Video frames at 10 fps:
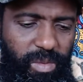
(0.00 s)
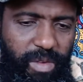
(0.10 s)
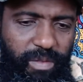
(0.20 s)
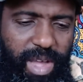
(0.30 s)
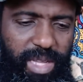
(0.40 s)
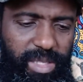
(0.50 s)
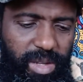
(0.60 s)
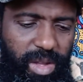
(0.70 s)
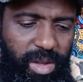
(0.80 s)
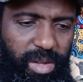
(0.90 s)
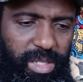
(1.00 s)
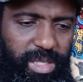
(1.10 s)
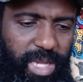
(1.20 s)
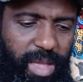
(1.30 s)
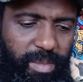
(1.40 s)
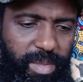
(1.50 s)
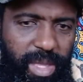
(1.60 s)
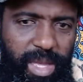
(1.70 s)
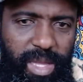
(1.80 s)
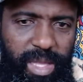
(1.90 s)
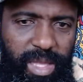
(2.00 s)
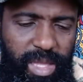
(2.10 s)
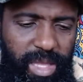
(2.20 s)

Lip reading: We fight all the time here.